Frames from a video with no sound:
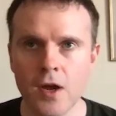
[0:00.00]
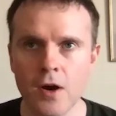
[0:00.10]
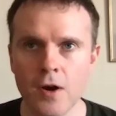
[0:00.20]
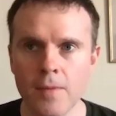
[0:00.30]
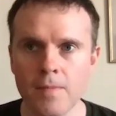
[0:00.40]

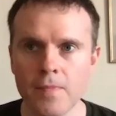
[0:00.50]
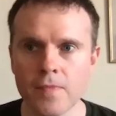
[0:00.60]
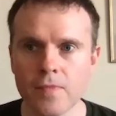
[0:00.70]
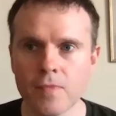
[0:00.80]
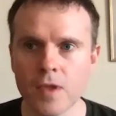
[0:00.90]
Um,
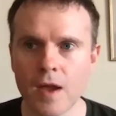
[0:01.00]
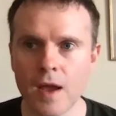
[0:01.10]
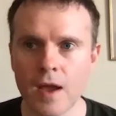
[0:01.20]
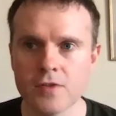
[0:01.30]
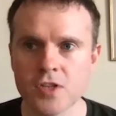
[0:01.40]

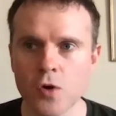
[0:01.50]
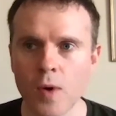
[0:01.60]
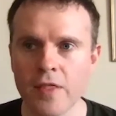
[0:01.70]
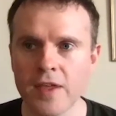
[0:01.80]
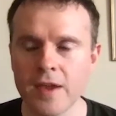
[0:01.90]

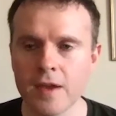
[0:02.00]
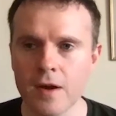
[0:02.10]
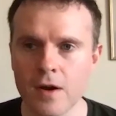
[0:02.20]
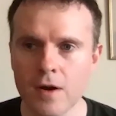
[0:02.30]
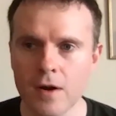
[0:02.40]
so I think
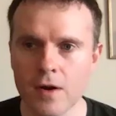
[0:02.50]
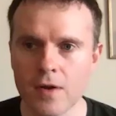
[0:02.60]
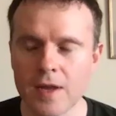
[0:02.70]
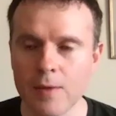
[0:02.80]
uh,